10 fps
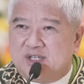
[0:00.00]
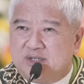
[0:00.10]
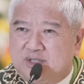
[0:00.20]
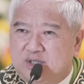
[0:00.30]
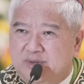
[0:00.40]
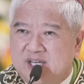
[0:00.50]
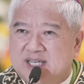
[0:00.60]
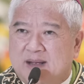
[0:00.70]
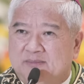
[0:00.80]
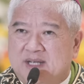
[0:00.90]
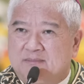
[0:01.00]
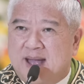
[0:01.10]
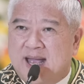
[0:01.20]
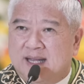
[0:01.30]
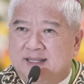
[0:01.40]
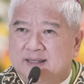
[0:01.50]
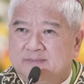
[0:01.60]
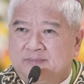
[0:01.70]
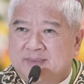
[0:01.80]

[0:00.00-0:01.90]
as you're doing something bad,